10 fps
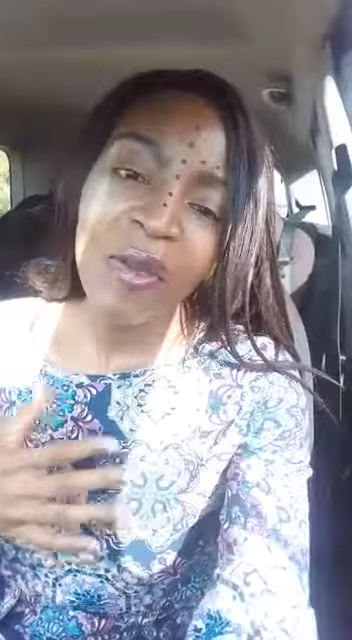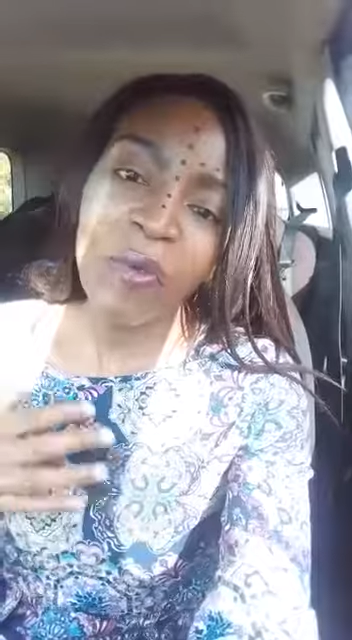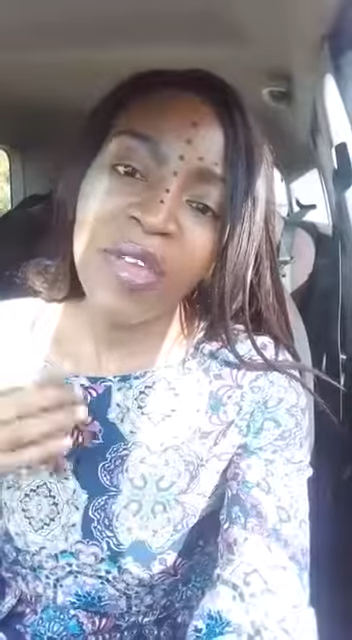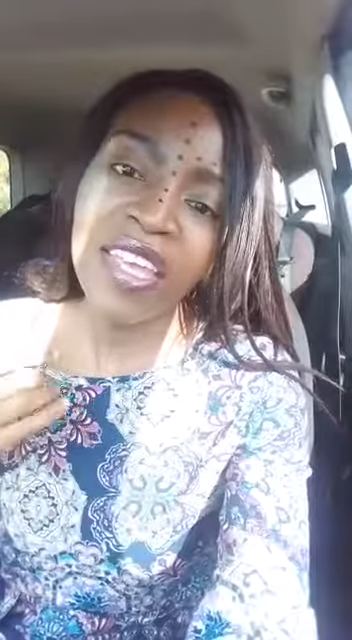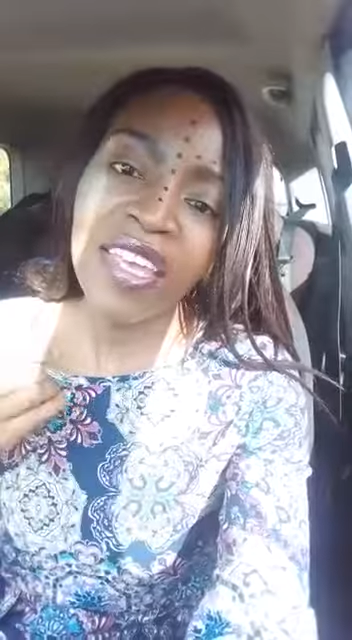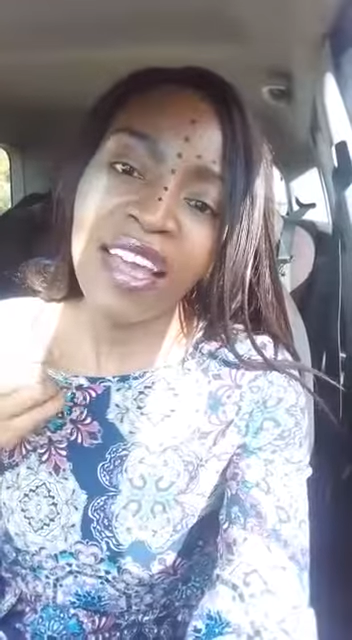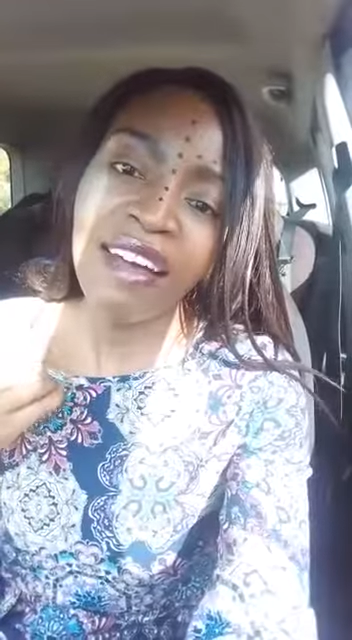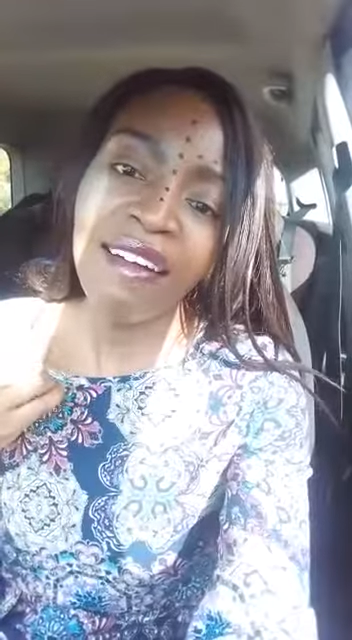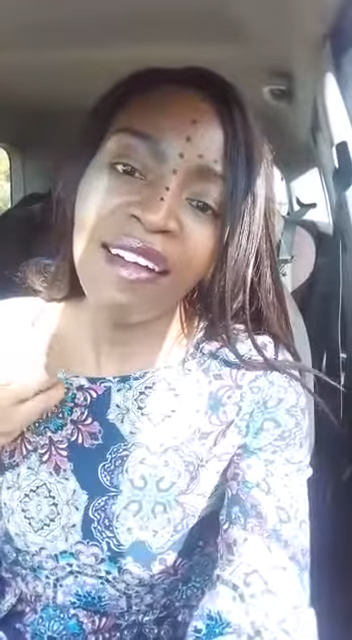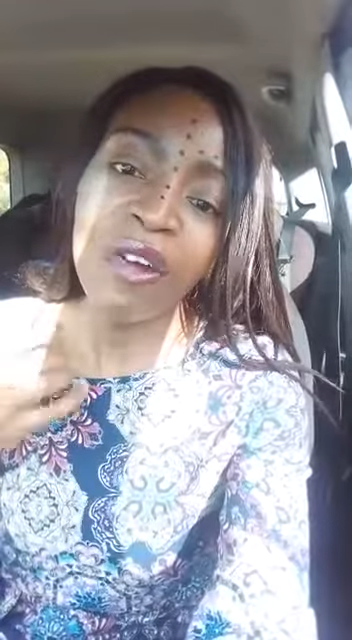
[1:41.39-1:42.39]
We
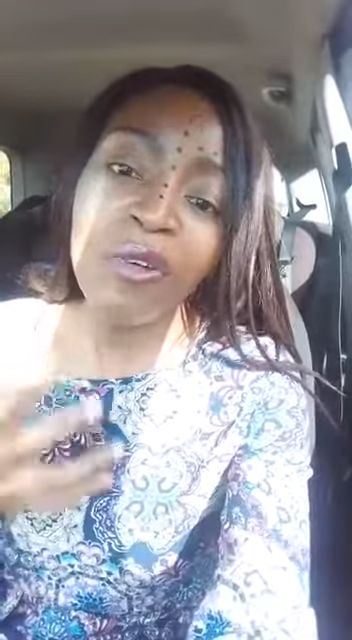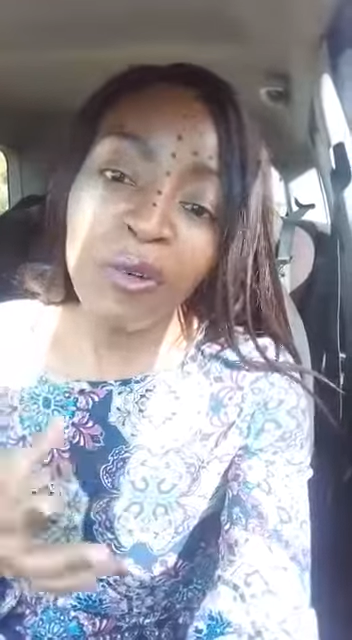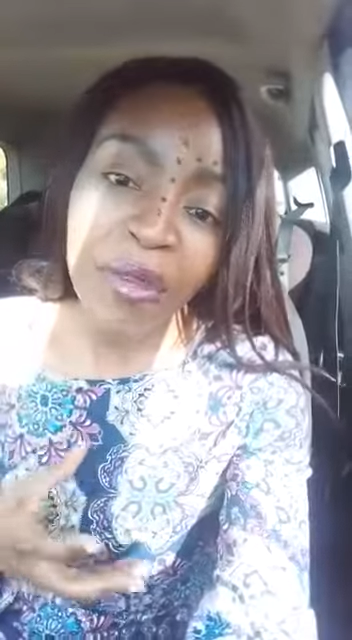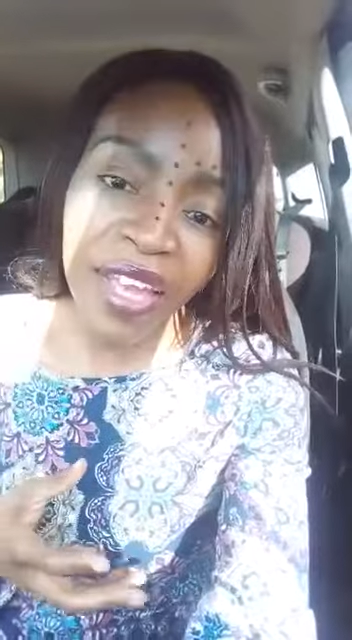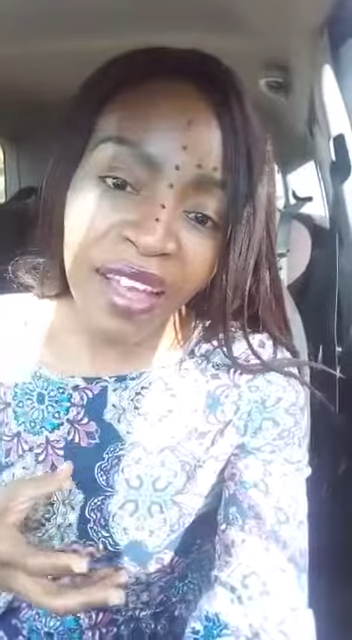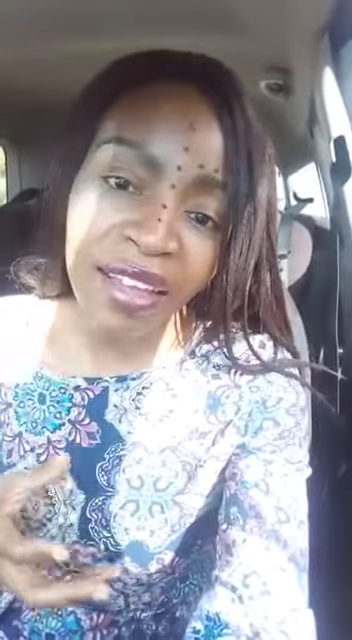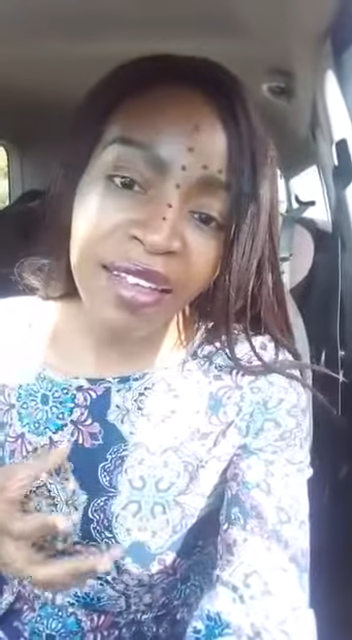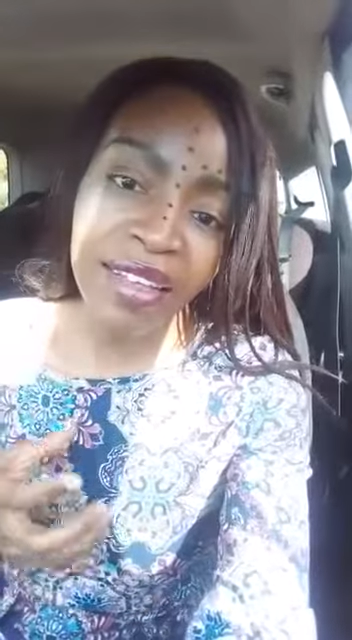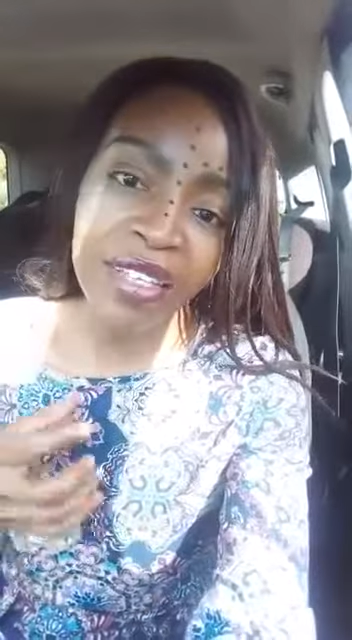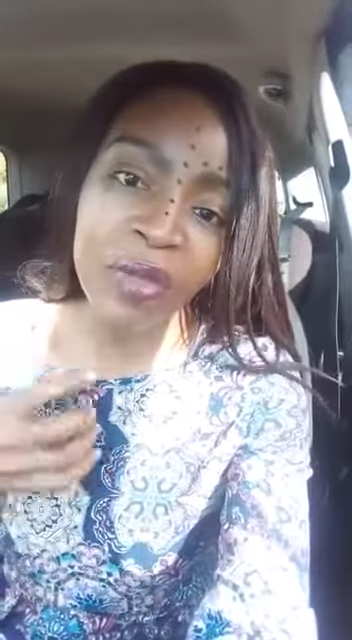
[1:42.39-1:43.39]
are who we are,
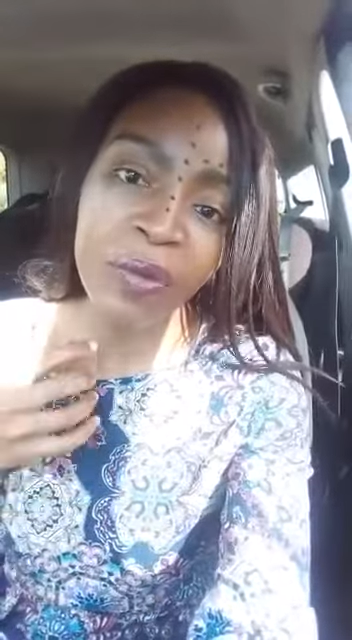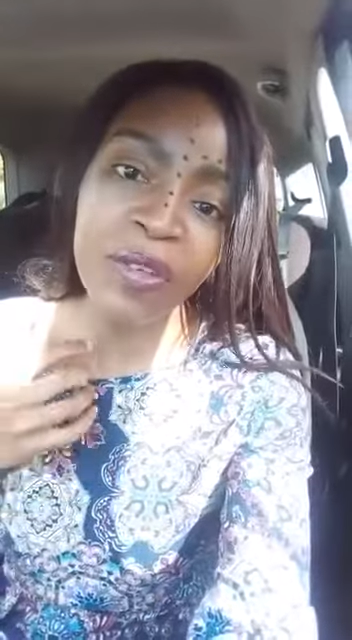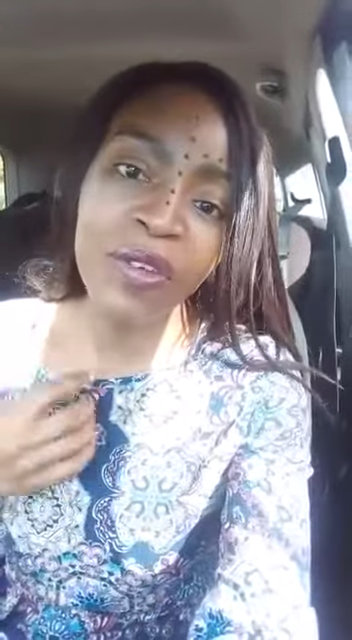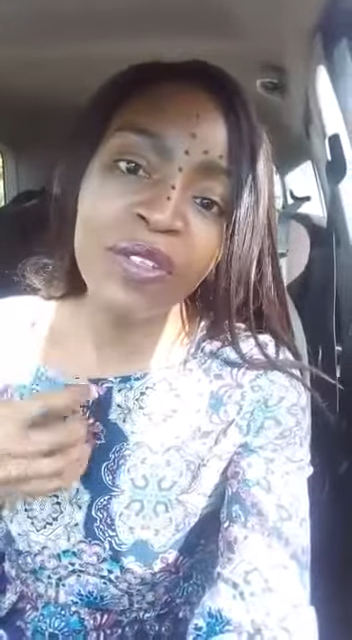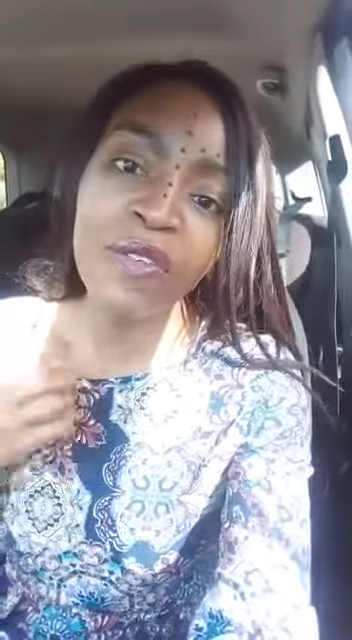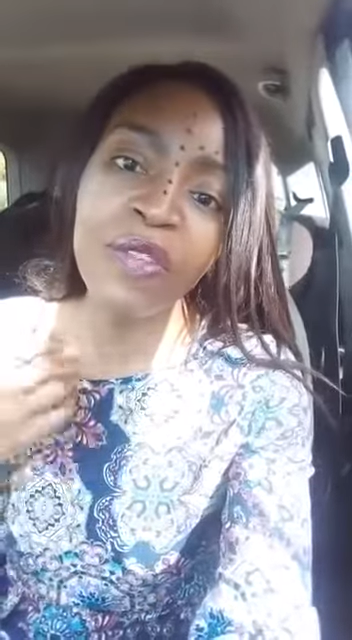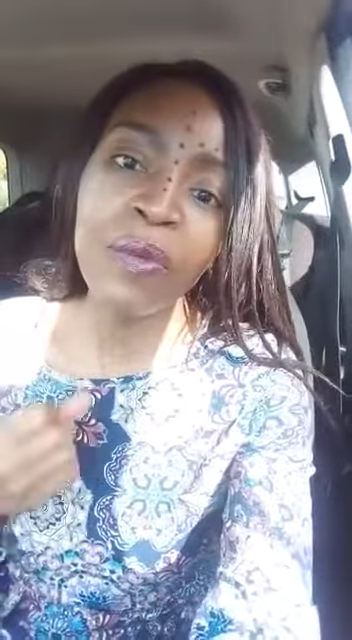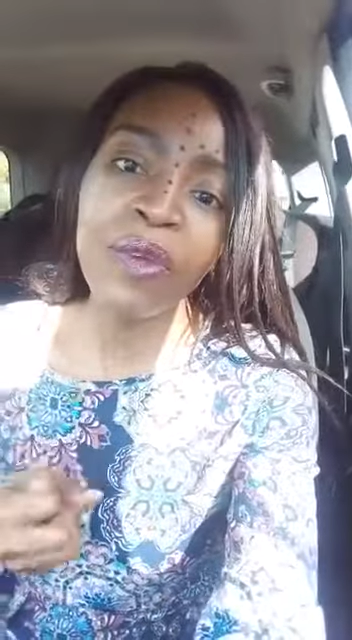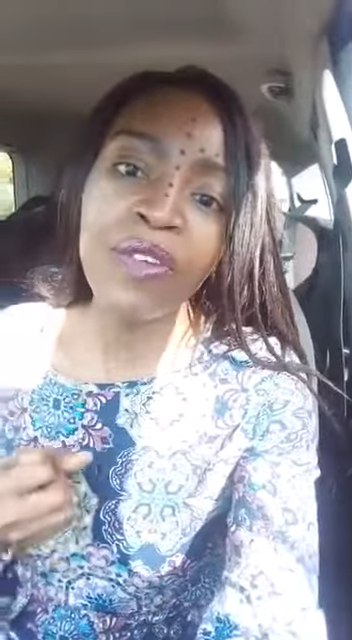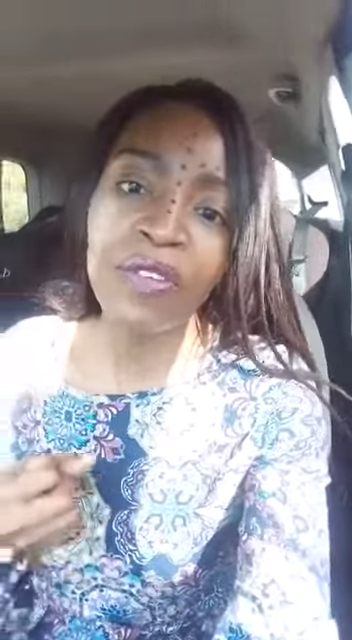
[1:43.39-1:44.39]
and it's all because of the
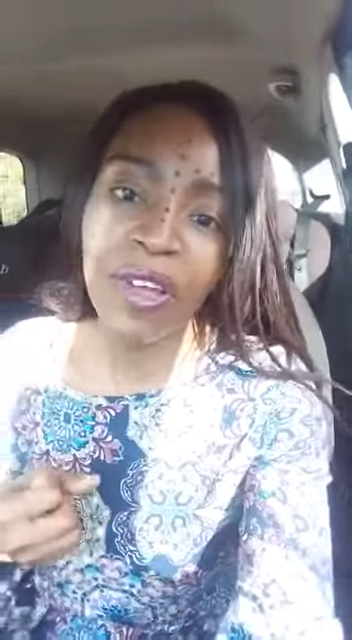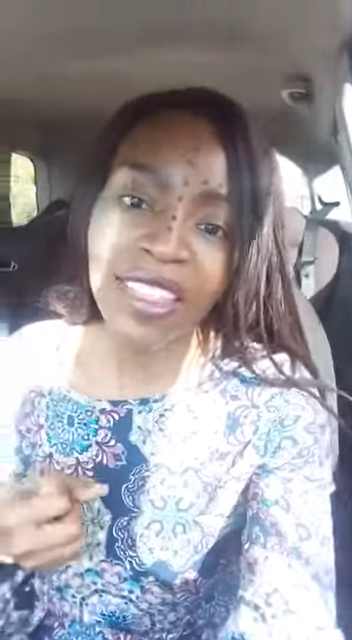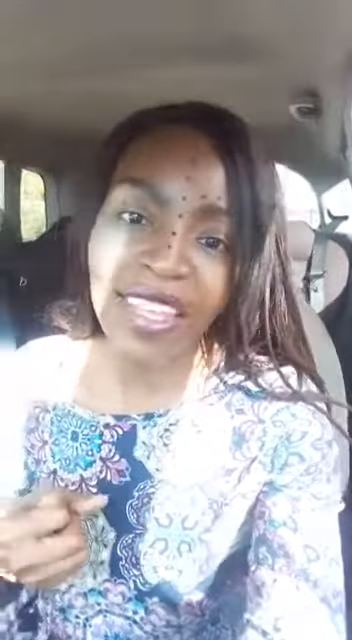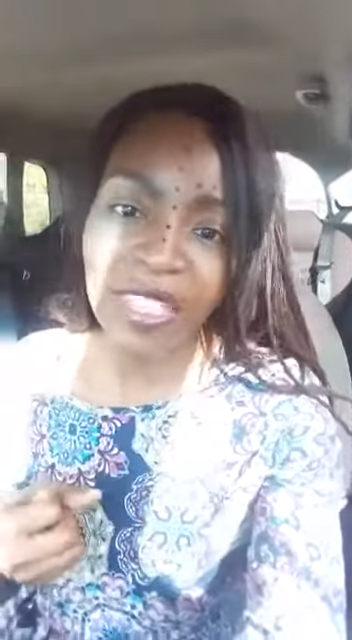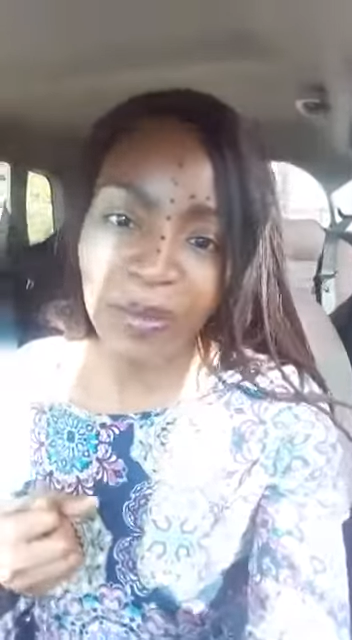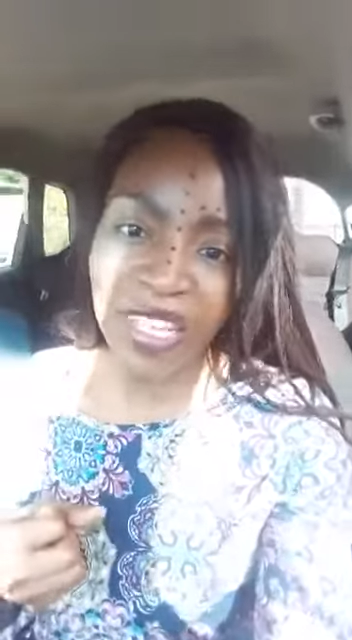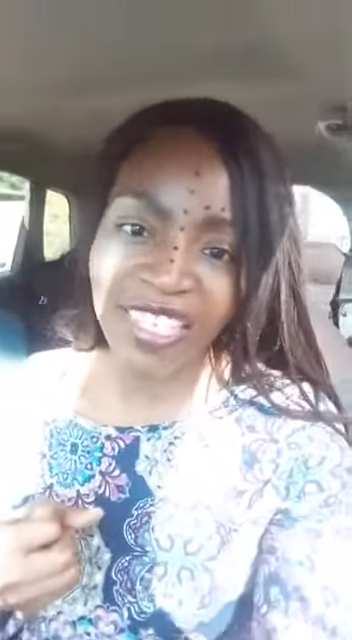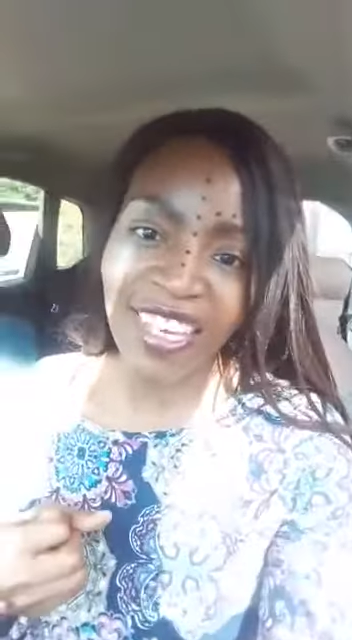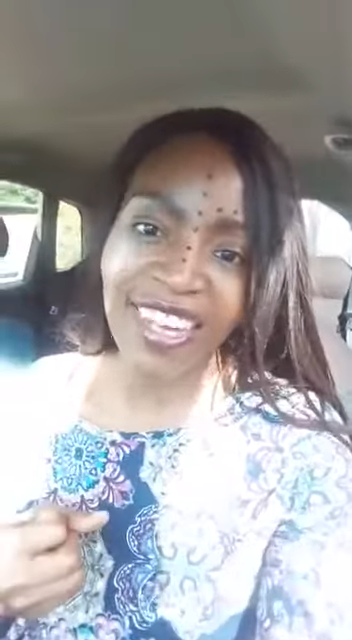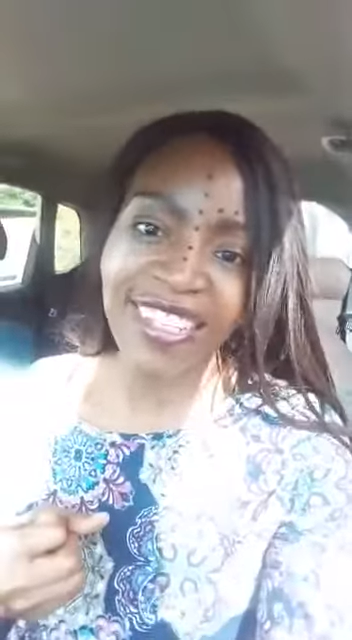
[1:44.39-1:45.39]
Word of God that's being
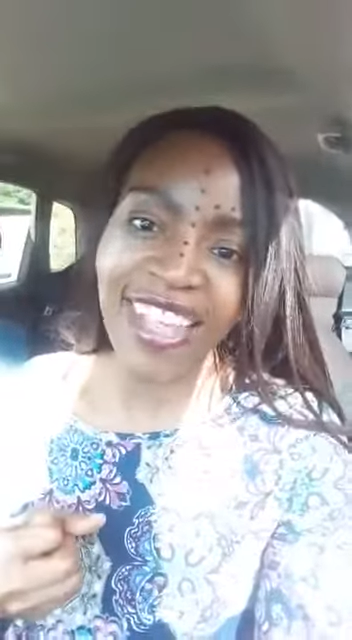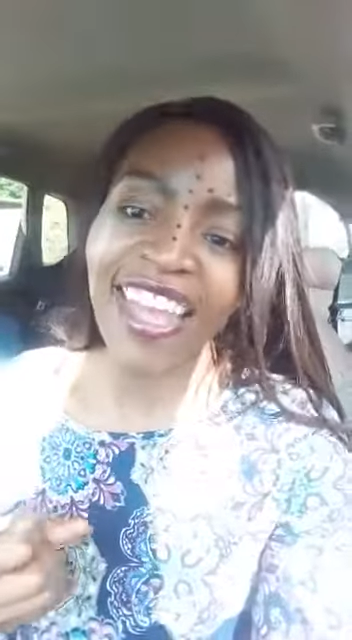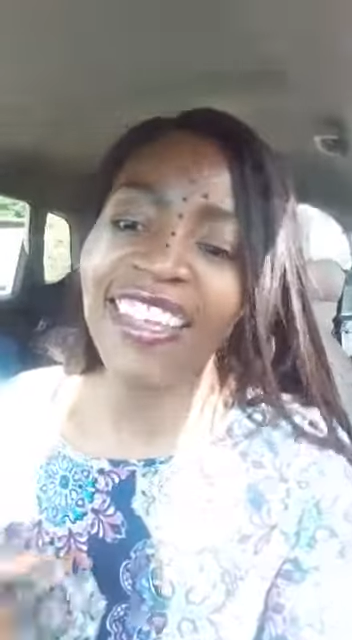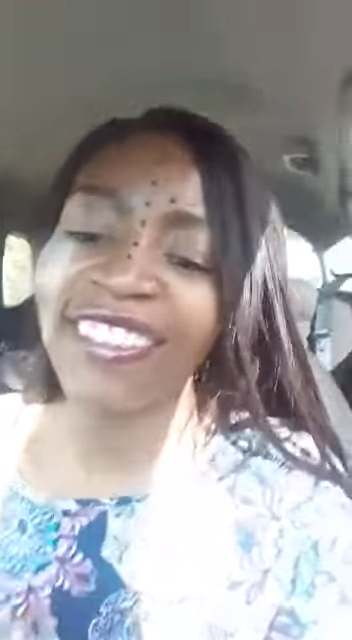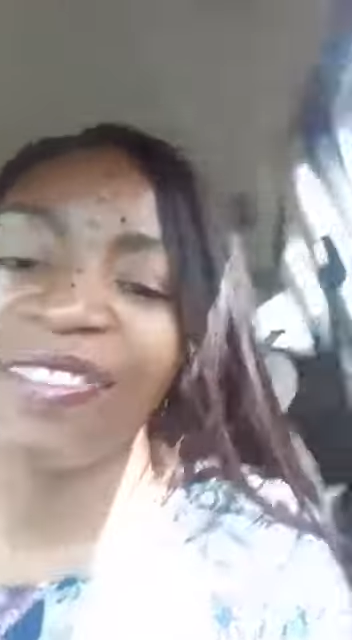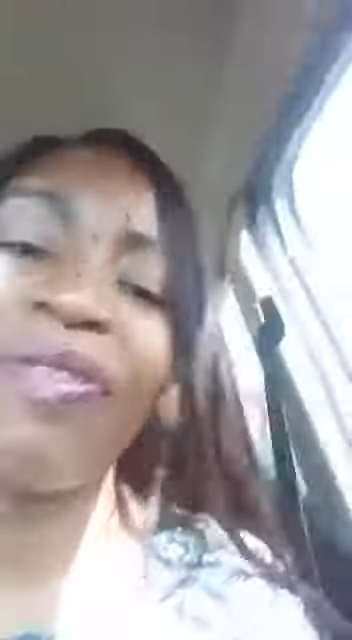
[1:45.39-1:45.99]
shared there.